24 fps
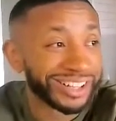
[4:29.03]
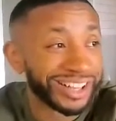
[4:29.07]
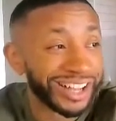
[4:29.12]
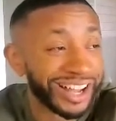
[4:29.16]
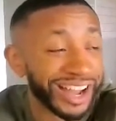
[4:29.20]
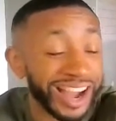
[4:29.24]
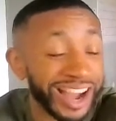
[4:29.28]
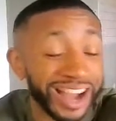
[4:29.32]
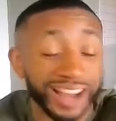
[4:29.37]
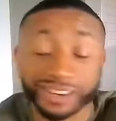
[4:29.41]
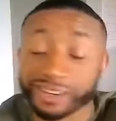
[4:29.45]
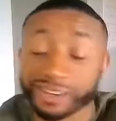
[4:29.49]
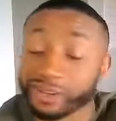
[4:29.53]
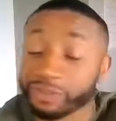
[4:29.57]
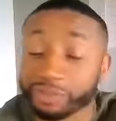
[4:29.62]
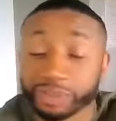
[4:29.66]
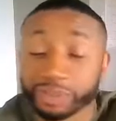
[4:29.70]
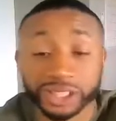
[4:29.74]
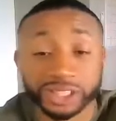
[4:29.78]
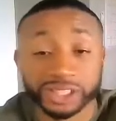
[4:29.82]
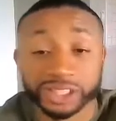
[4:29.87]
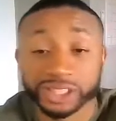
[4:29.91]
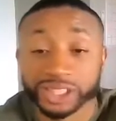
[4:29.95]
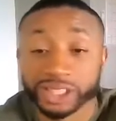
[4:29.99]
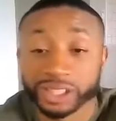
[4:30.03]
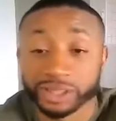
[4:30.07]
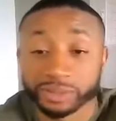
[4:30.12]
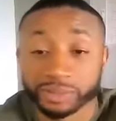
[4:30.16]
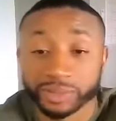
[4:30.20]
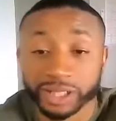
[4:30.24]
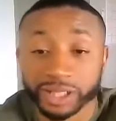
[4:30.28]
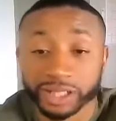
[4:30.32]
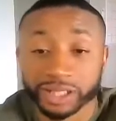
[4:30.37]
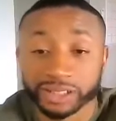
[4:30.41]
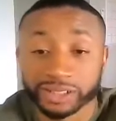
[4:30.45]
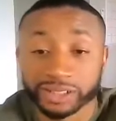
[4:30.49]
I love PGing,
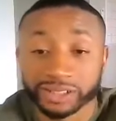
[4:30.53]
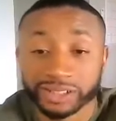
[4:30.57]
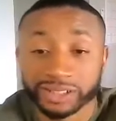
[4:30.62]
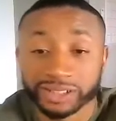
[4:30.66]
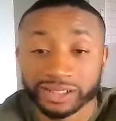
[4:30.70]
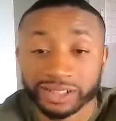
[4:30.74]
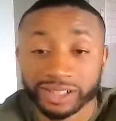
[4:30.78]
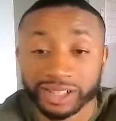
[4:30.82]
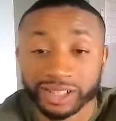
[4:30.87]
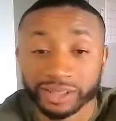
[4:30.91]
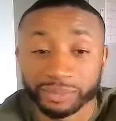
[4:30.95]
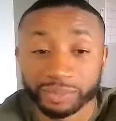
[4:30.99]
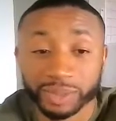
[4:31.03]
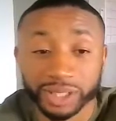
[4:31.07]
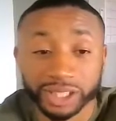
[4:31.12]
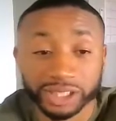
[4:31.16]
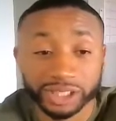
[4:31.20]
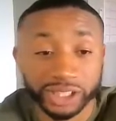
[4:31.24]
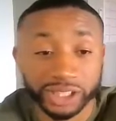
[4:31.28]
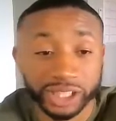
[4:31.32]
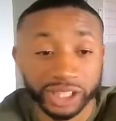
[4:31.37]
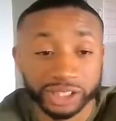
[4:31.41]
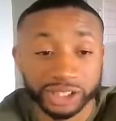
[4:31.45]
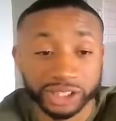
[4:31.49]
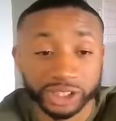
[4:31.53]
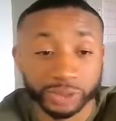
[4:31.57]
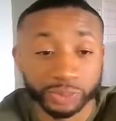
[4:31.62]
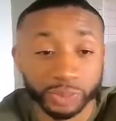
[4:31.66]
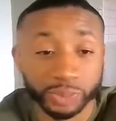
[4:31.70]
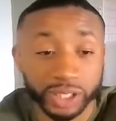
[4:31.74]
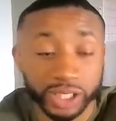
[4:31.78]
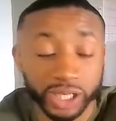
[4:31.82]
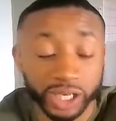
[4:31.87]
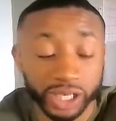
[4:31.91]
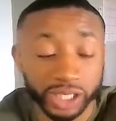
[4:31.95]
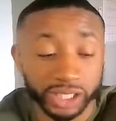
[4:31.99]
man. PGing just
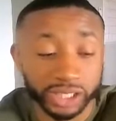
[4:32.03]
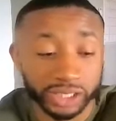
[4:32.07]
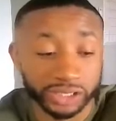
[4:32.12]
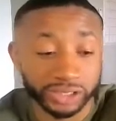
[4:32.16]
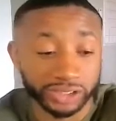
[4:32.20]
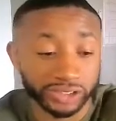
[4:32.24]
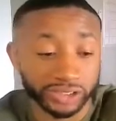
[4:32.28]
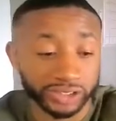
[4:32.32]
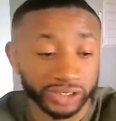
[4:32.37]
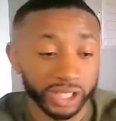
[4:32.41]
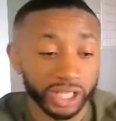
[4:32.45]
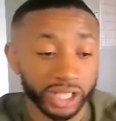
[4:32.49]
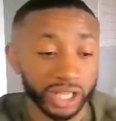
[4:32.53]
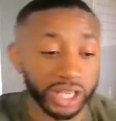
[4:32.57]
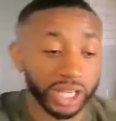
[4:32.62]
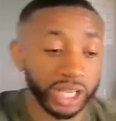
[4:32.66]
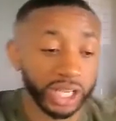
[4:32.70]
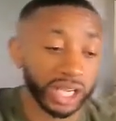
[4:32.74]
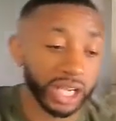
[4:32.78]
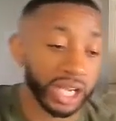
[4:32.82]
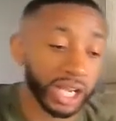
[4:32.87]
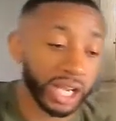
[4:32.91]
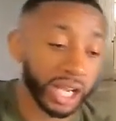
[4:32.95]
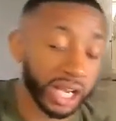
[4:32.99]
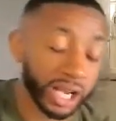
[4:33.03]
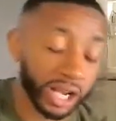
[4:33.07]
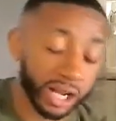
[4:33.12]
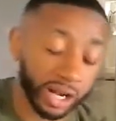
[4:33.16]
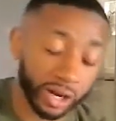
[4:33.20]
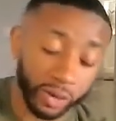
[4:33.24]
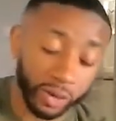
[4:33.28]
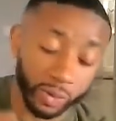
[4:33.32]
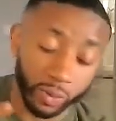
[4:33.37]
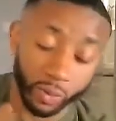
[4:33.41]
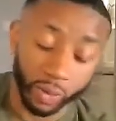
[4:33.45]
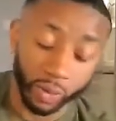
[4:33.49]
because,
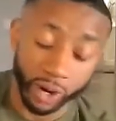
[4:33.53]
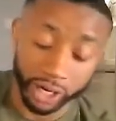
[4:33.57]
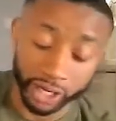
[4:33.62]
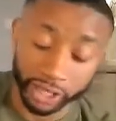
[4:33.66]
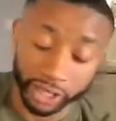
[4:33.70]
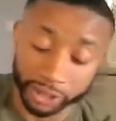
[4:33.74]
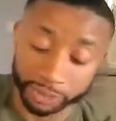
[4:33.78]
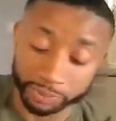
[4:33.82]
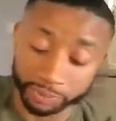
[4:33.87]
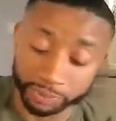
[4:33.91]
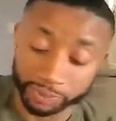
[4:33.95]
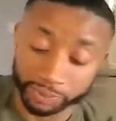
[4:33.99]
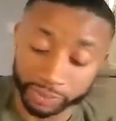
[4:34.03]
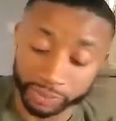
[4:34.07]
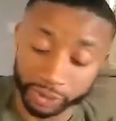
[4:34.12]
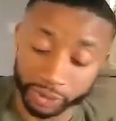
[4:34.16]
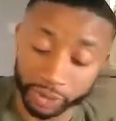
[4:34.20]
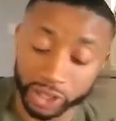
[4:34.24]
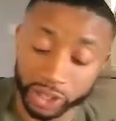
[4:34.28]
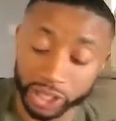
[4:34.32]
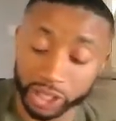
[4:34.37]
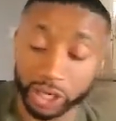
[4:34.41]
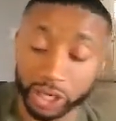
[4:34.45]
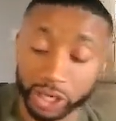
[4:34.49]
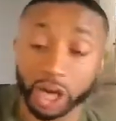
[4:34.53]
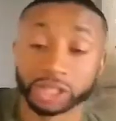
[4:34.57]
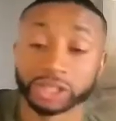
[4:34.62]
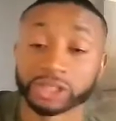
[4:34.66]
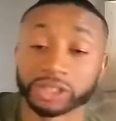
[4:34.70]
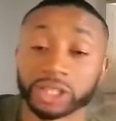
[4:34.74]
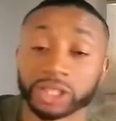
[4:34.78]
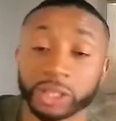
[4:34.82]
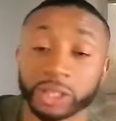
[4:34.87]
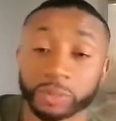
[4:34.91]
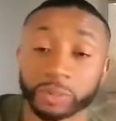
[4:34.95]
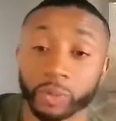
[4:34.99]
one, you get
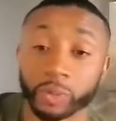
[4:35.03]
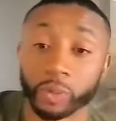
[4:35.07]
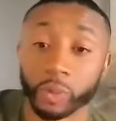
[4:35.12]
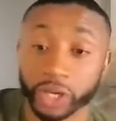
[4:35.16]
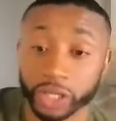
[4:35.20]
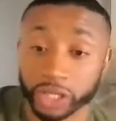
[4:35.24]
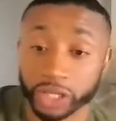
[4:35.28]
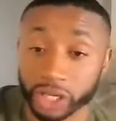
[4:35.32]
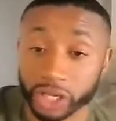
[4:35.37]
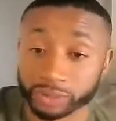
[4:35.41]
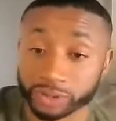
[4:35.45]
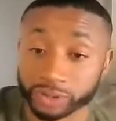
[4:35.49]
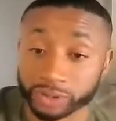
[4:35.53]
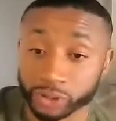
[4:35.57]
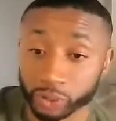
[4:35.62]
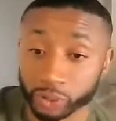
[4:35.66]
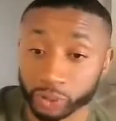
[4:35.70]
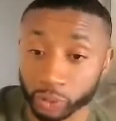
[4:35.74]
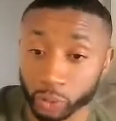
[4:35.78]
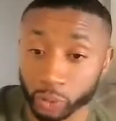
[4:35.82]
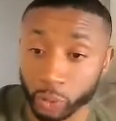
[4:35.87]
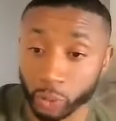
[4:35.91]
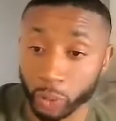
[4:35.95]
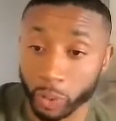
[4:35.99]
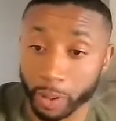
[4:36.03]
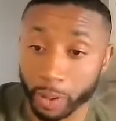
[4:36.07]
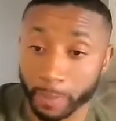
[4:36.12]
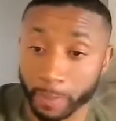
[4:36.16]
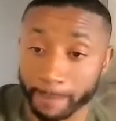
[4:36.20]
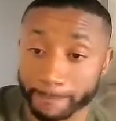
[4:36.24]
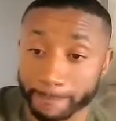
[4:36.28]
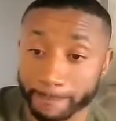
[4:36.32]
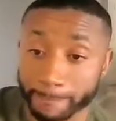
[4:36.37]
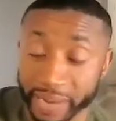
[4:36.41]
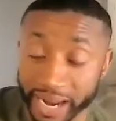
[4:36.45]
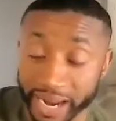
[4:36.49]
larger limit. When it comes to
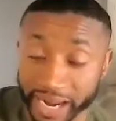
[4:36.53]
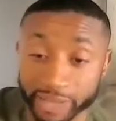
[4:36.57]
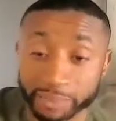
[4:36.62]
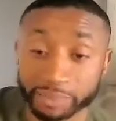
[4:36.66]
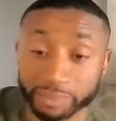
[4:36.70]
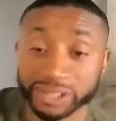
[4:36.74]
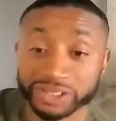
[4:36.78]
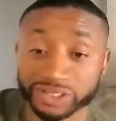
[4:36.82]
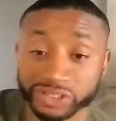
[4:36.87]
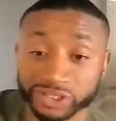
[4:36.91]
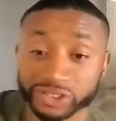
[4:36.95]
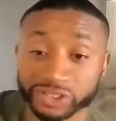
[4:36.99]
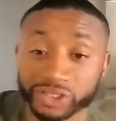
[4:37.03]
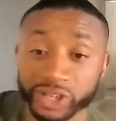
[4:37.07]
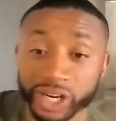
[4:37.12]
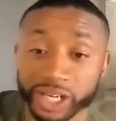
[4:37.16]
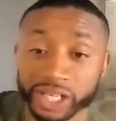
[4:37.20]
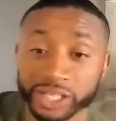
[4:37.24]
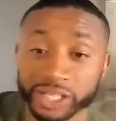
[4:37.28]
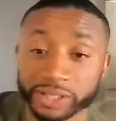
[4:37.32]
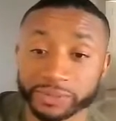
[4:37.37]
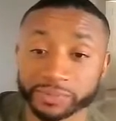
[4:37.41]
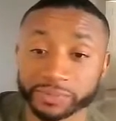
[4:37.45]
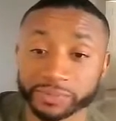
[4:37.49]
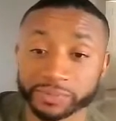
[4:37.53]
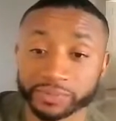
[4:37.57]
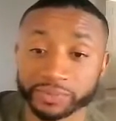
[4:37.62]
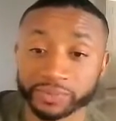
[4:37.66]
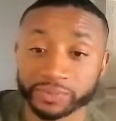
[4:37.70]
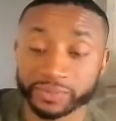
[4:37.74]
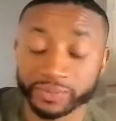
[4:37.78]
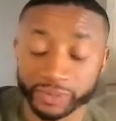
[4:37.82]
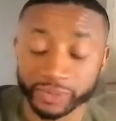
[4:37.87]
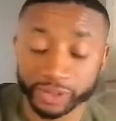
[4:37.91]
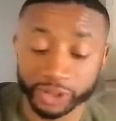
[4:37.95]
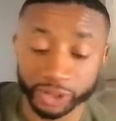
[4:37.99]
bank business credit,
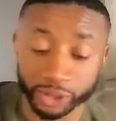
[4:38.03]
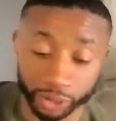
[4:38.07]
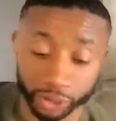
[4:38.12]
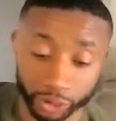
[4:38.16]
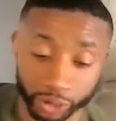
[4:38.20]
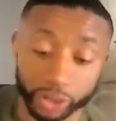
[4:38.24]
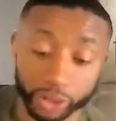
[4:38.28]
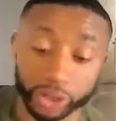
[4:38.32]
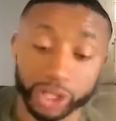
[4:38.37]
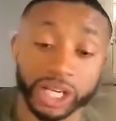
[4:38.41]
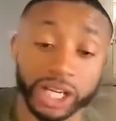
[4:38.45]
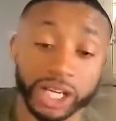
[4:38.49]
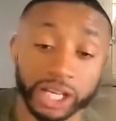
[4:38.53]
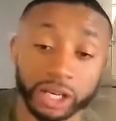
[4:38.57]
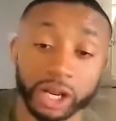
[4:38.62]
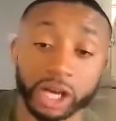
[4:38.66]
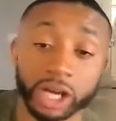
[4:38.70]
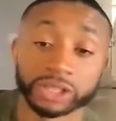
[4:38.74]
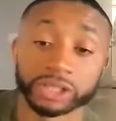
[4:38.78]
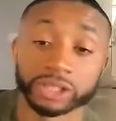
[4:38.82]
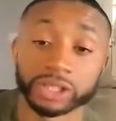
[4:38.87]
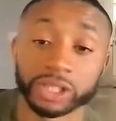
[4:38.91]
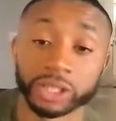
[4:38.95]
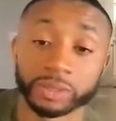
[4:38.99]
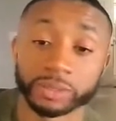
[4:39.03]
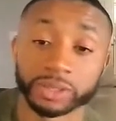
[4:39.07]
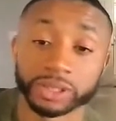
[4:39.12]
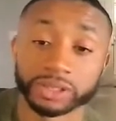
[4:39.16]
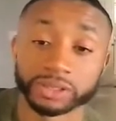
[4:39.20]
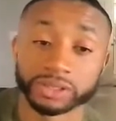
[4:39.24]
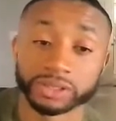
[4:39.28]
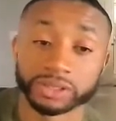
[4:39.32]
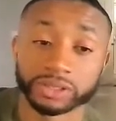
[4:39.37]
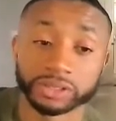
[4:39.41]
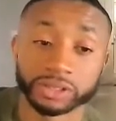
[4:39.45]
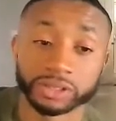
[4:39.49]
you're going to get larger
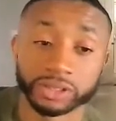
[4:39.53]
limits.